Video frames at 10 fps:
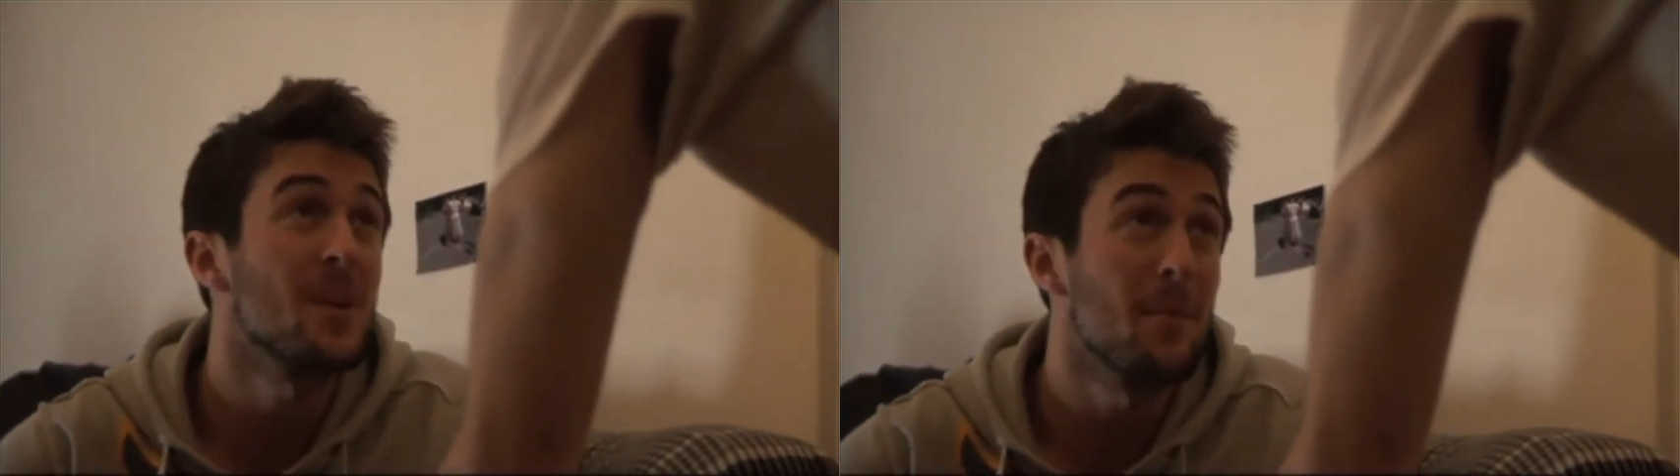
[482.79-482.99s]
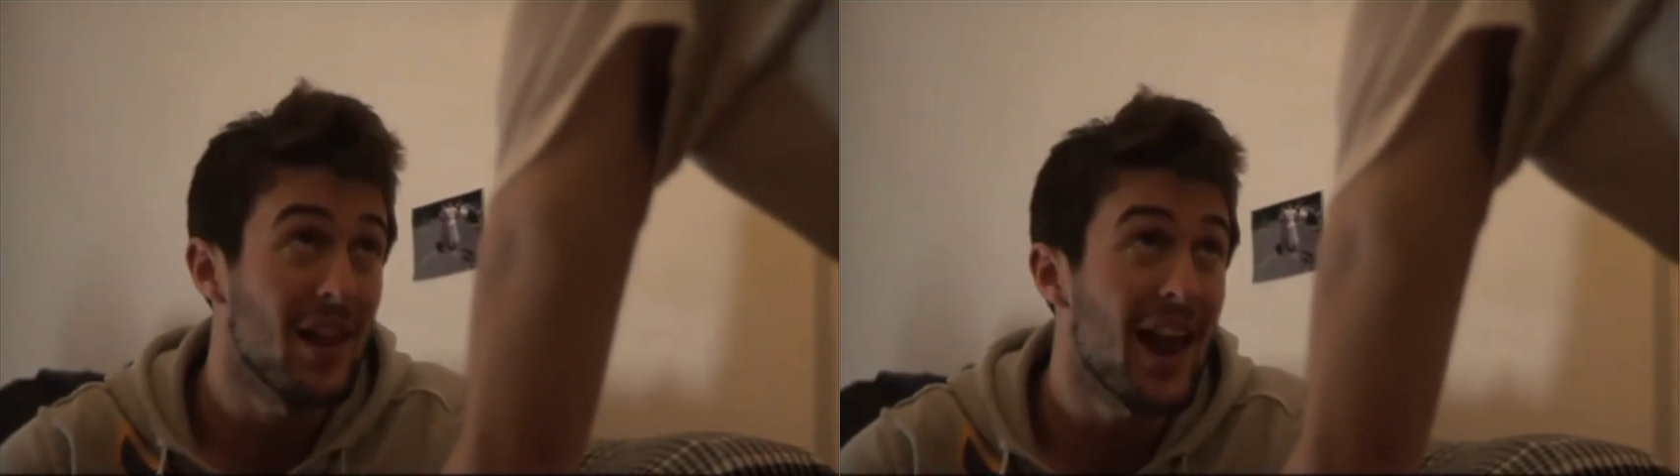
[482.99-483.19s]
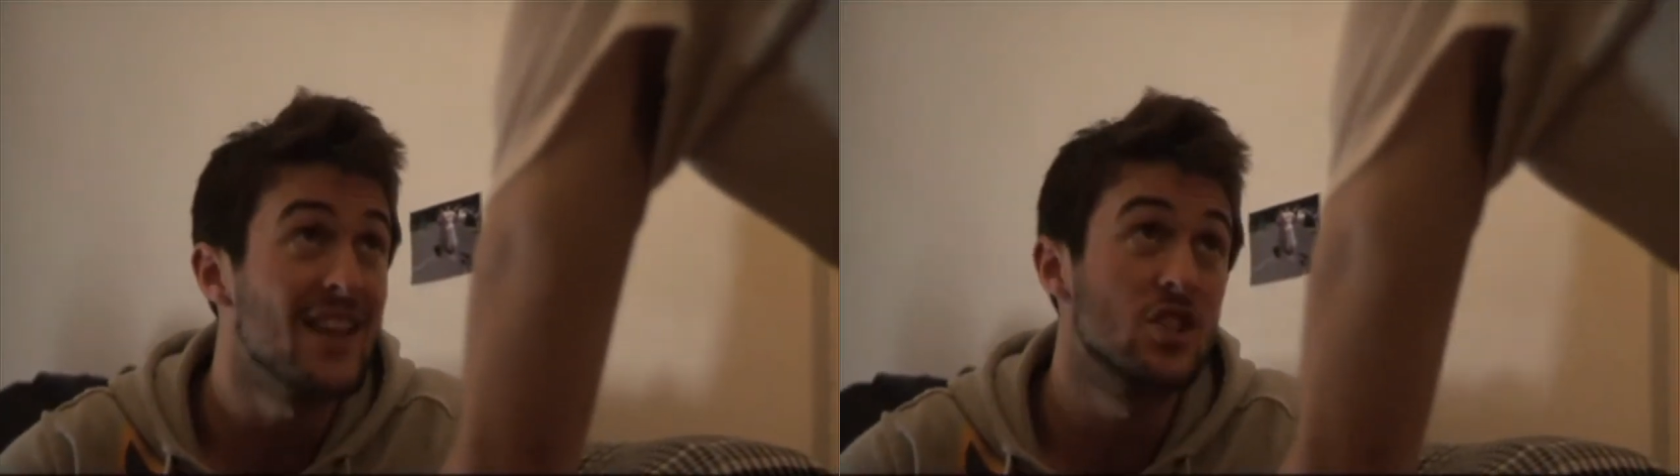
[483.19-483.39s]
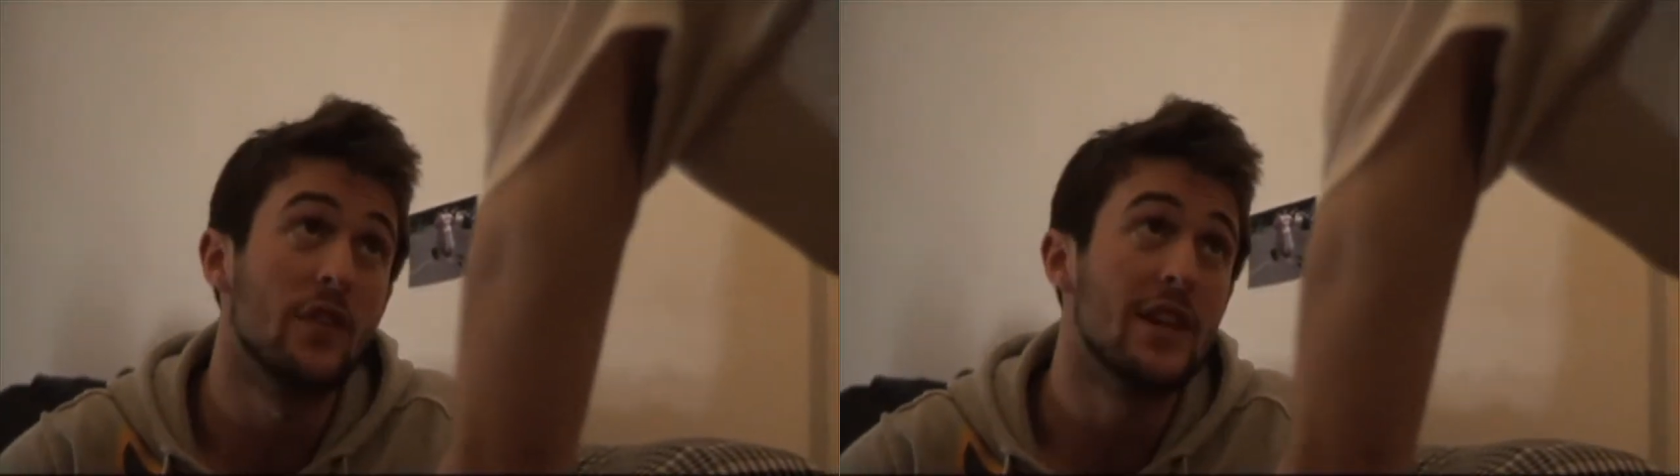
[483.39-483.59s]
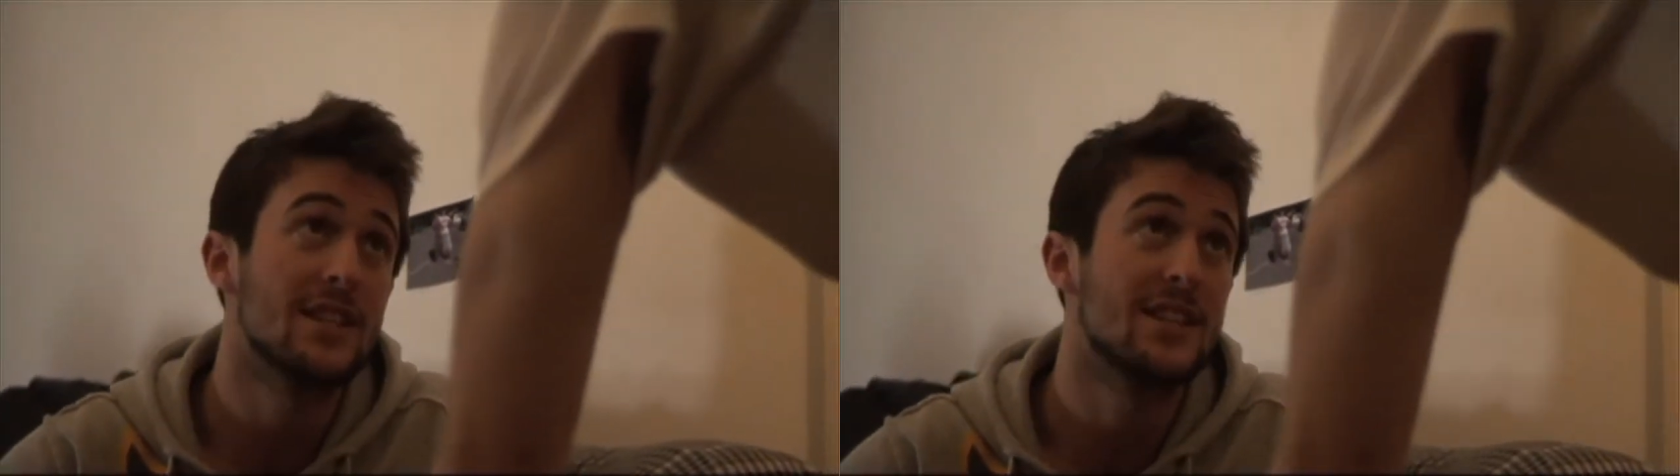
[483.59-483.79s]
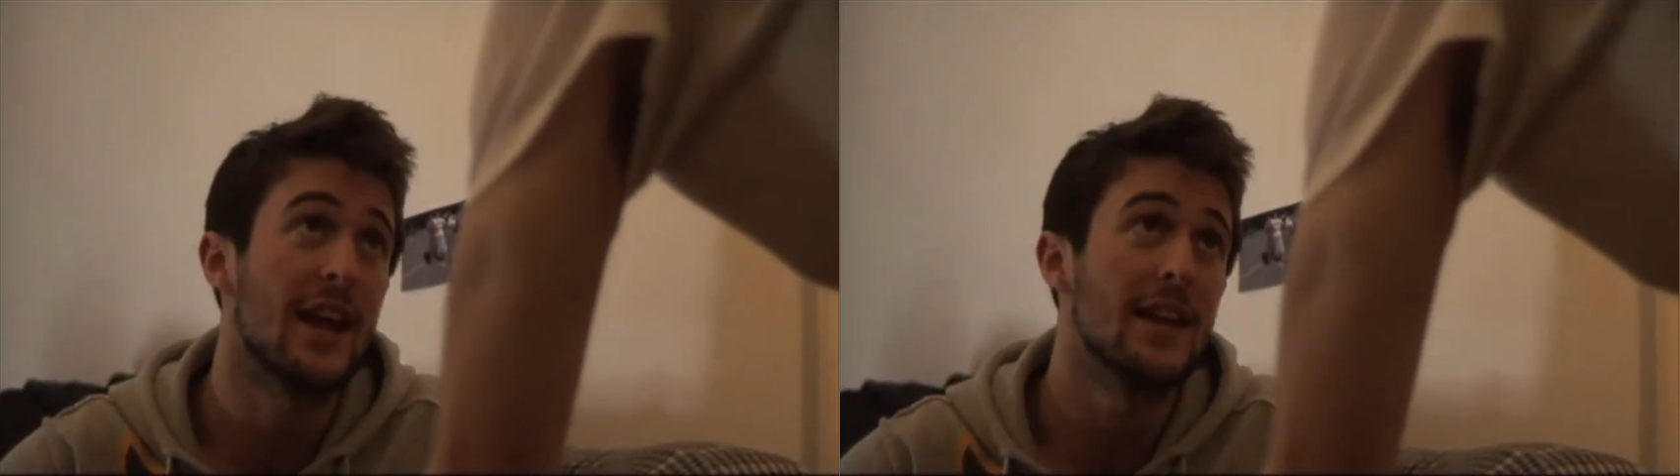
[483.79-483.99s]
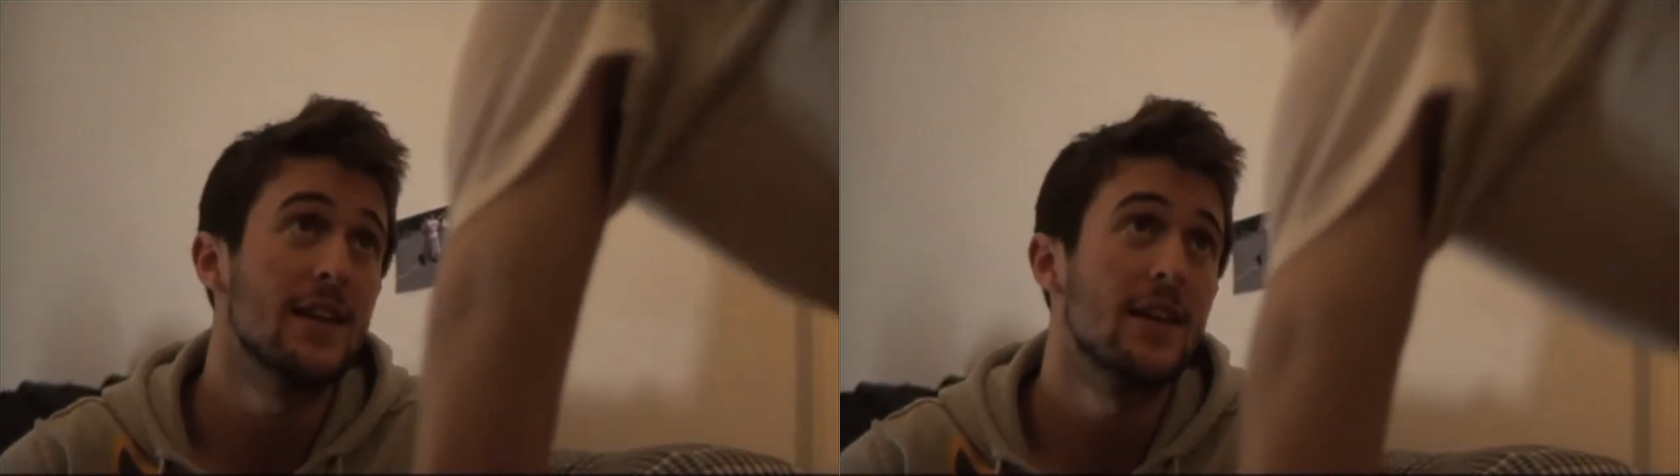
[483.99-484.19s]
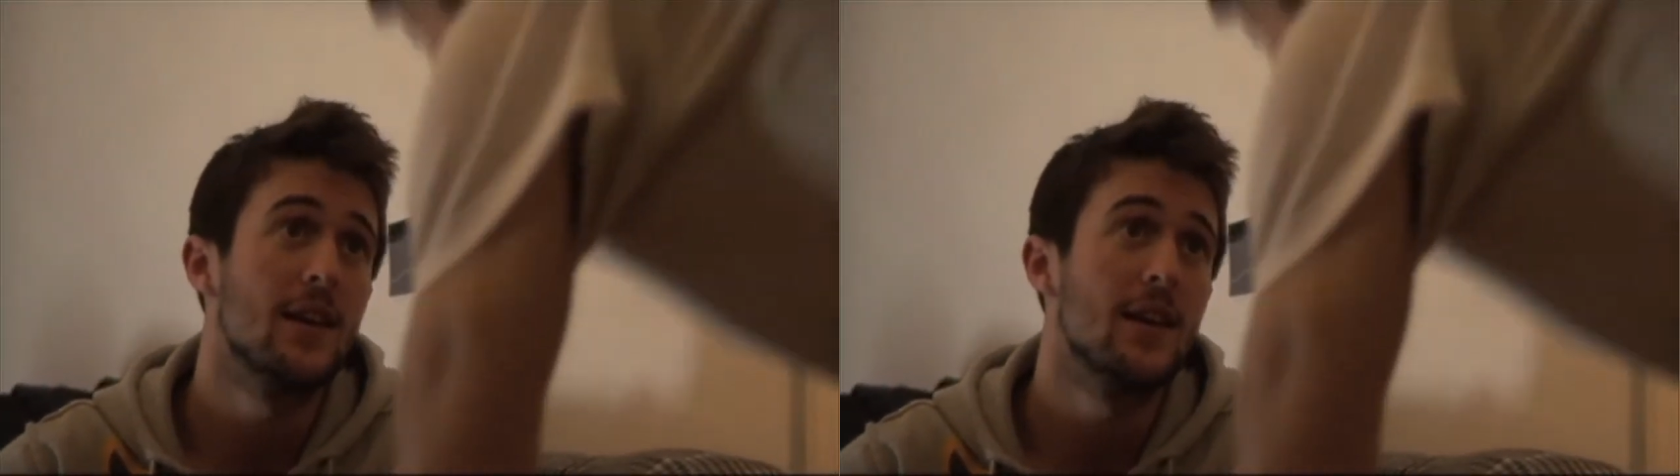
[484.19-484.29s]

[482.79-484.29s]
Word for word: some of the lads on the estate.